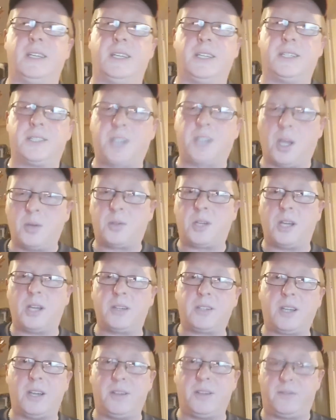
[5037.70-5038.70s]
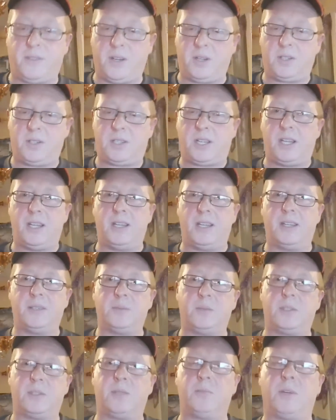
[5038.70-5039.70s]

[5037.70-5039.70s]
Go, folks. What did my